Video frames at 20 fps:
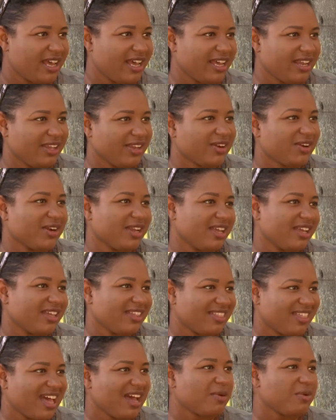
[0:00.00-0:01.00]
and learning
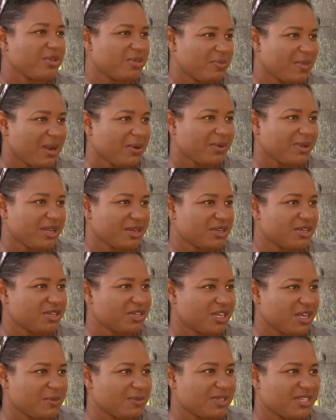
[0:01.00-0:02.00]
that with my
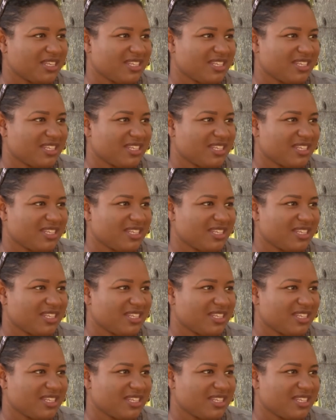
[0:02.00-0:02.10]
relationships,